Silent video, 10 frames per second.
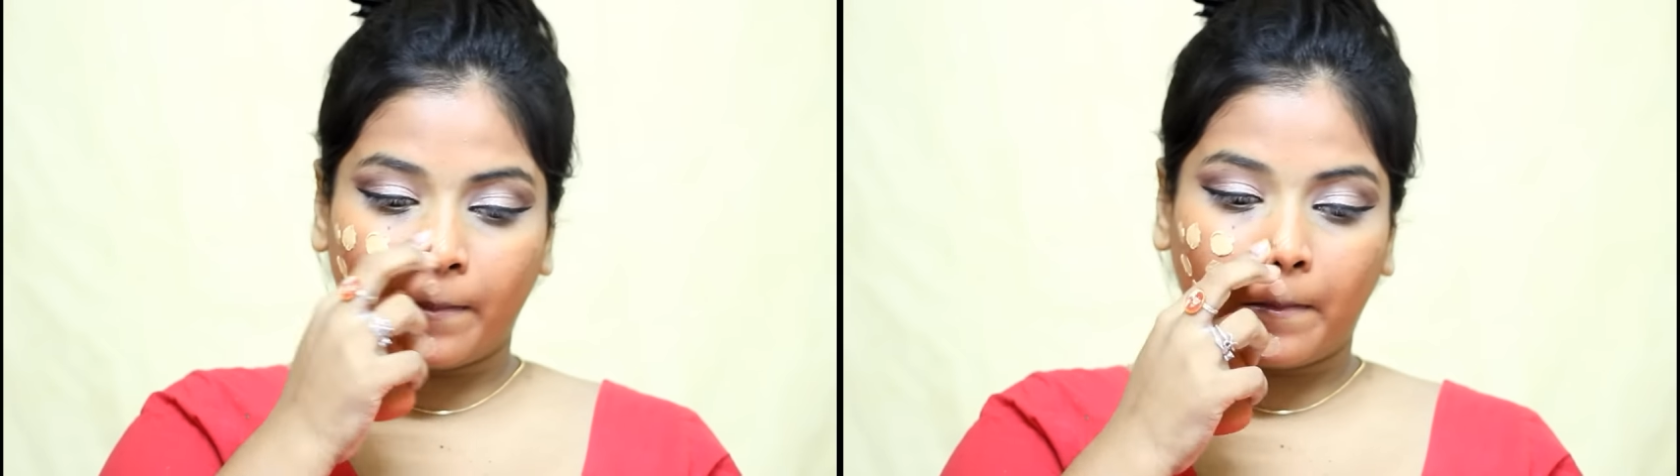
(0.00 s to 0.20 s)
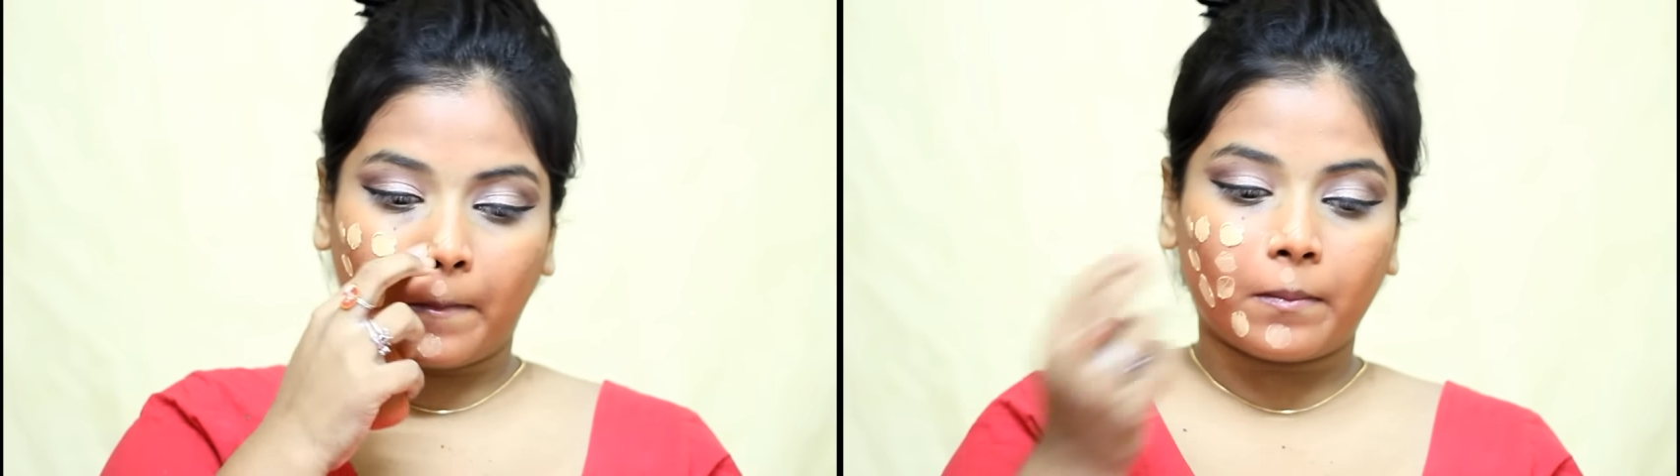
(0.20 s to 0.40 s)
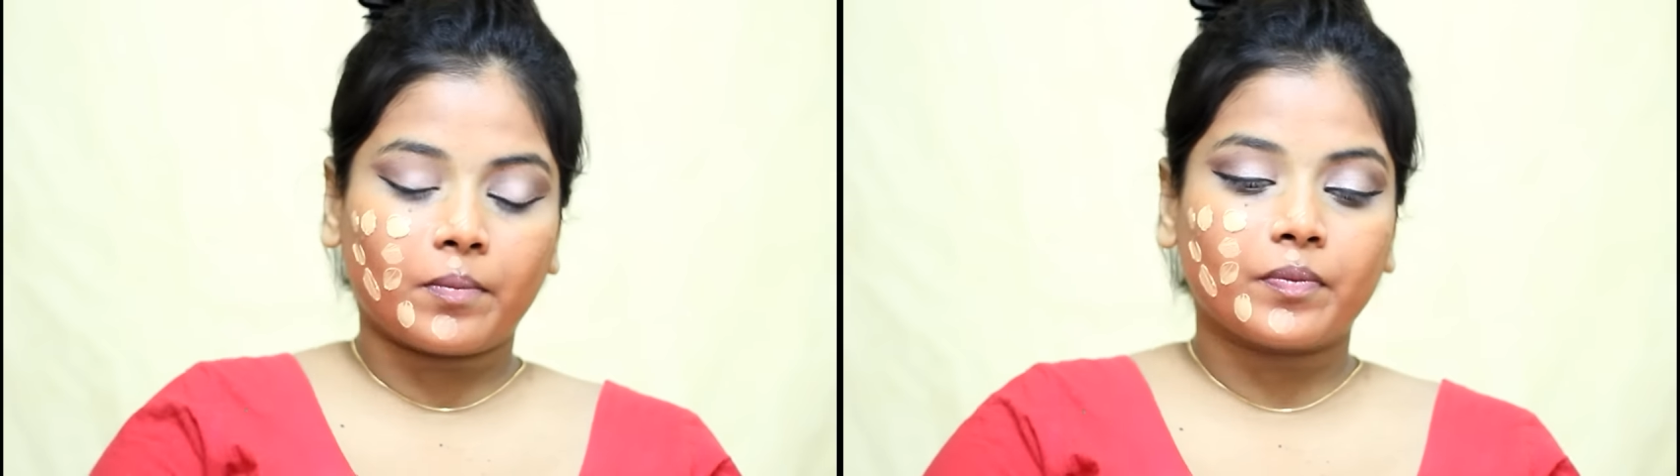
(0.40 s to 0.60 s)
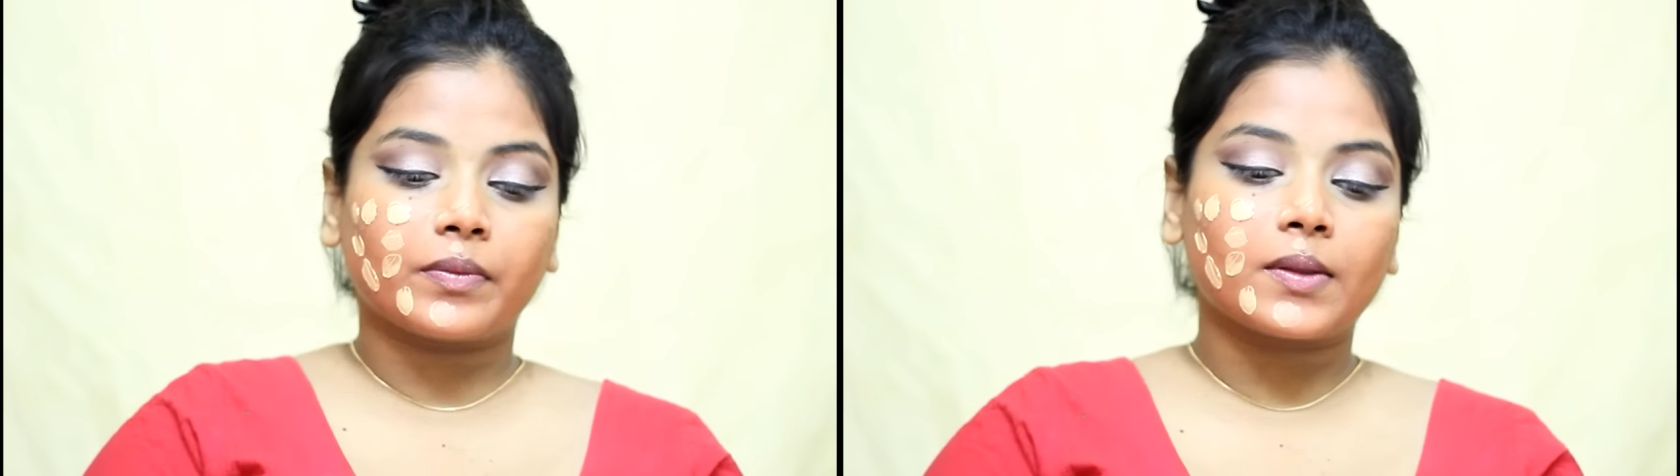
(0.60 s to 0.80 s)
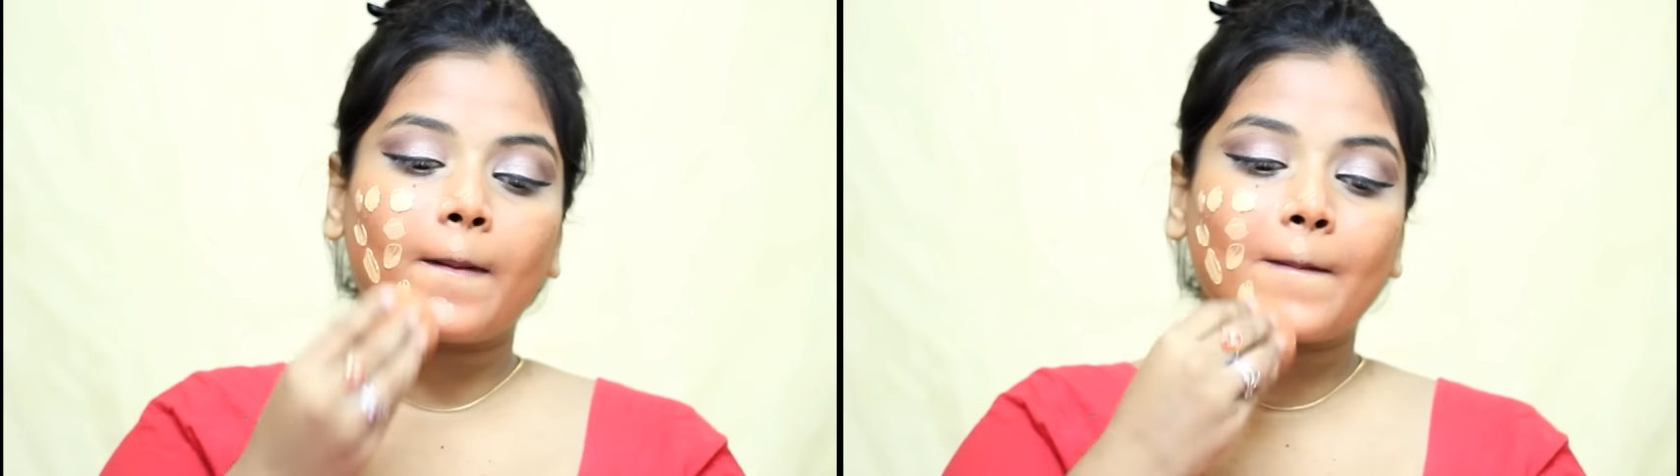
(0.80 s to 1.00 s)
I am
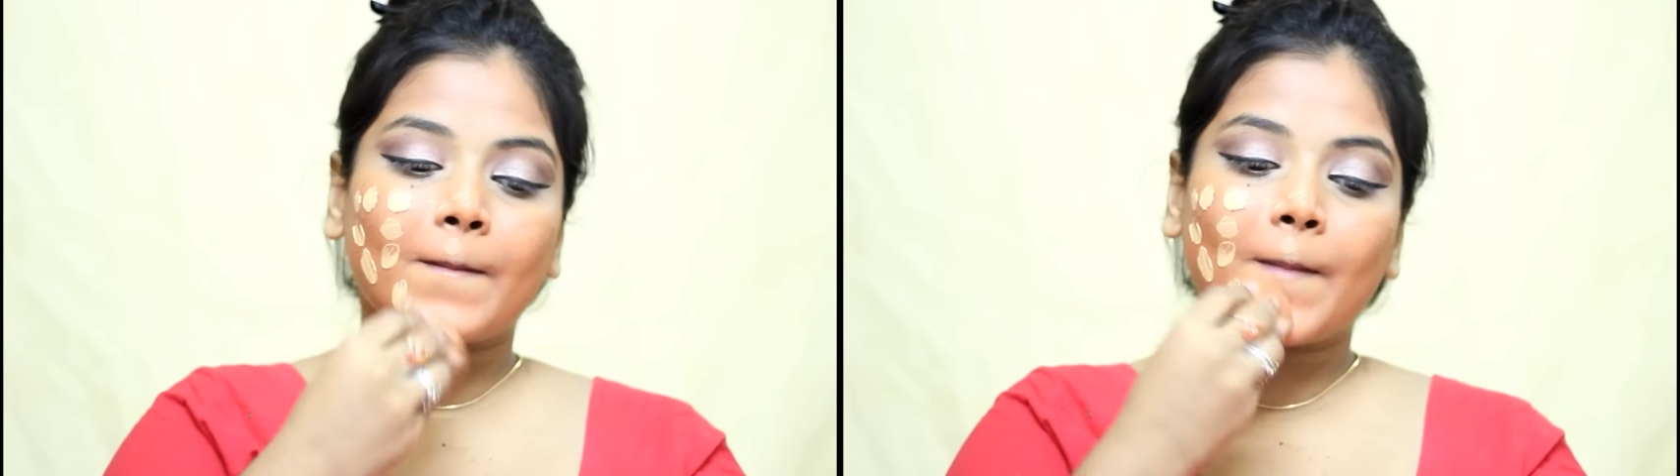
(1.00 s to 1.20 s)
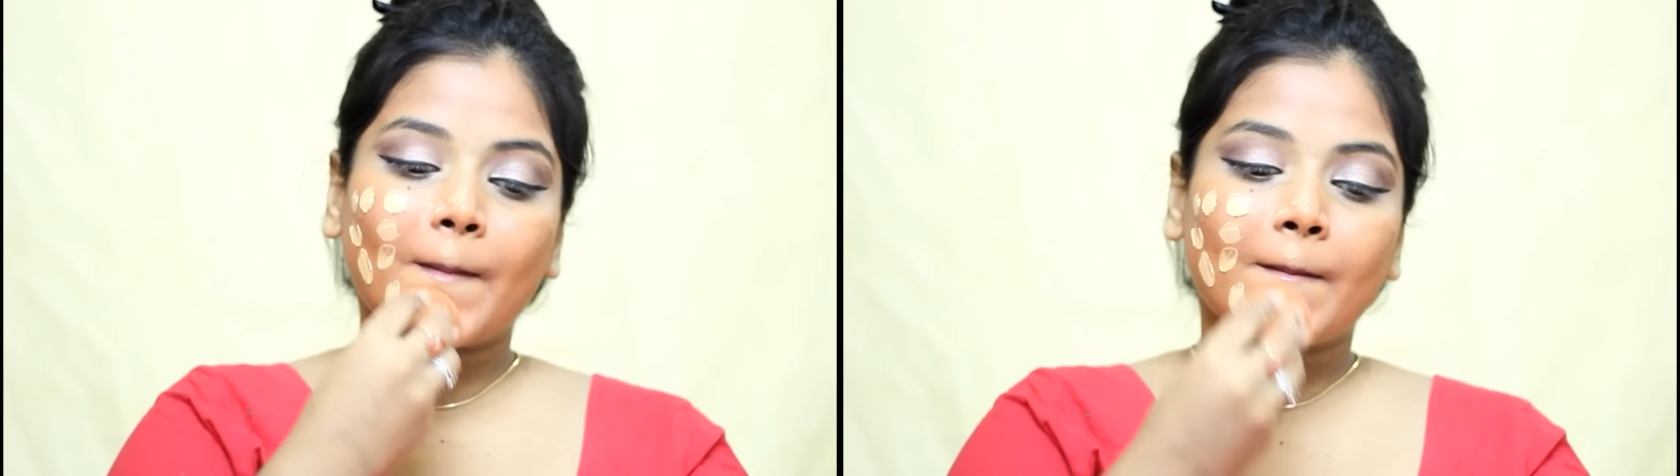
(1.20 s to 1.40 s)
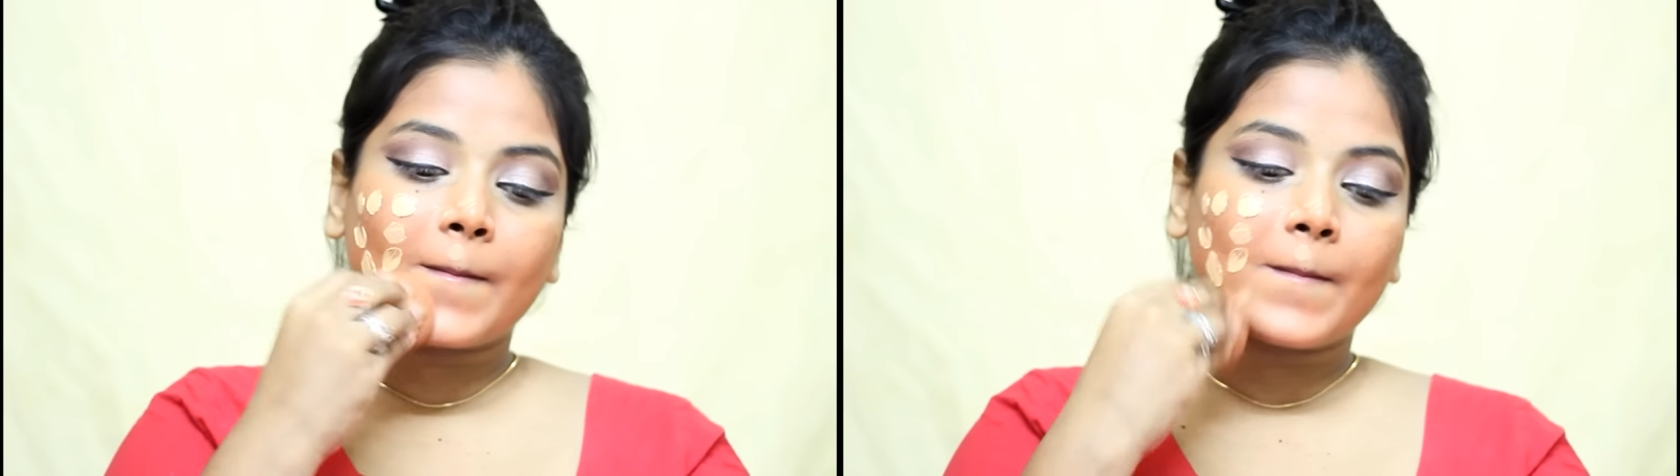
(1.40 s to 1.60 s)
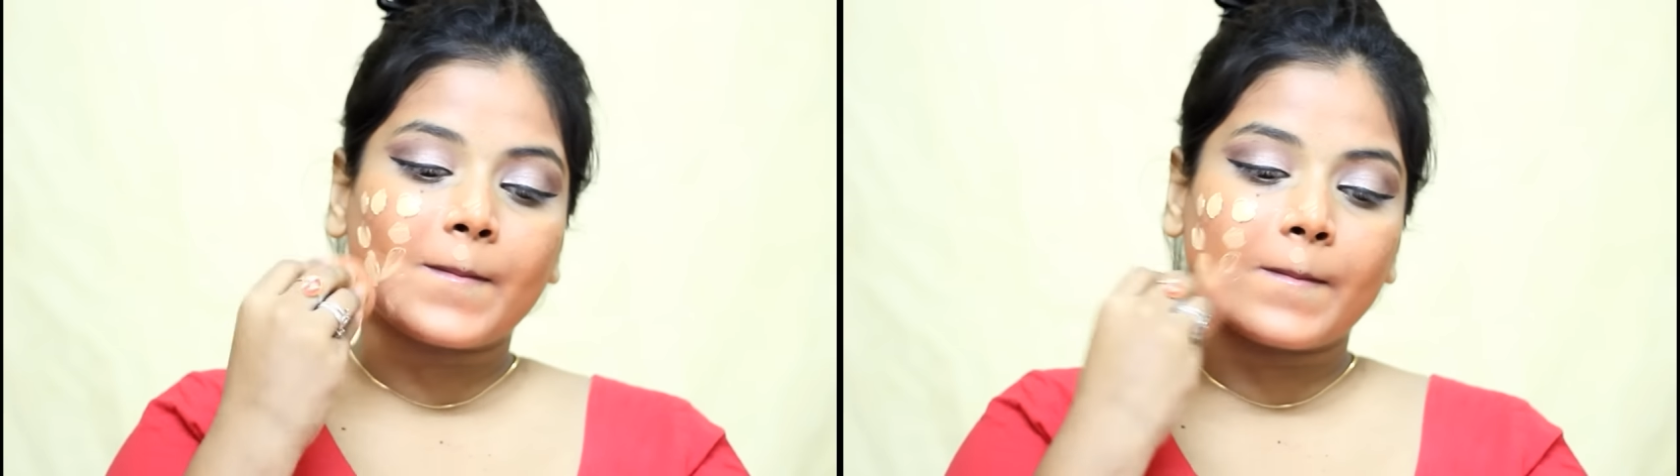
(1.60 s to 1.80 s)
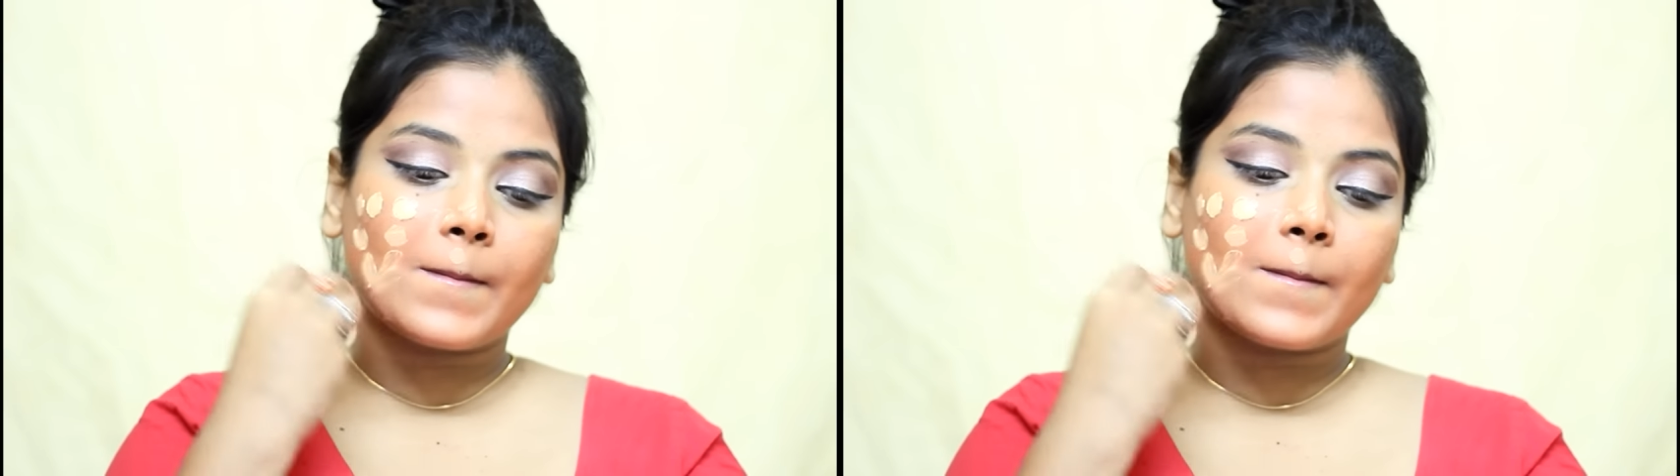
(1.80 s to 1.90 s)
building 2 to 3 layers